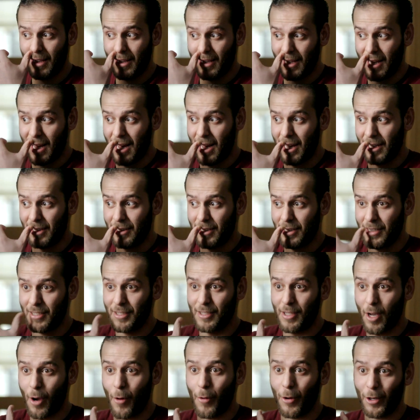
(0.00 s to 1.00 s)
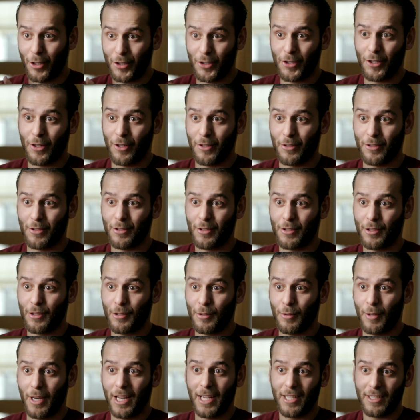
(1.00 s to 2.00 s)
that this is our chance
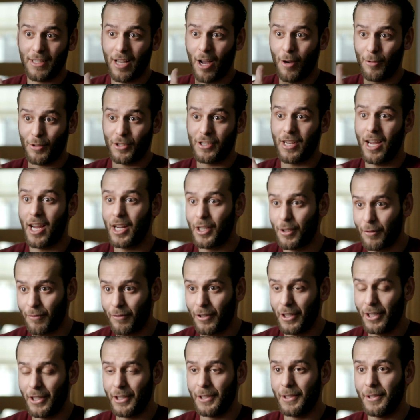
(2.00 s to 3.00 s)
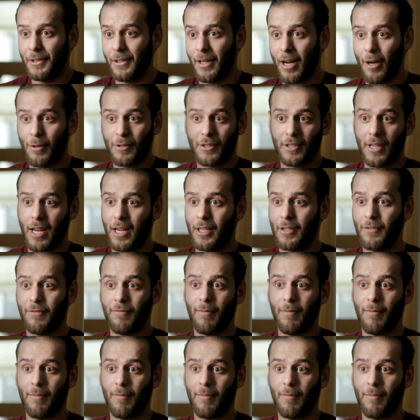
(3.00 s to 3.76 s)
to get outside of here, outside of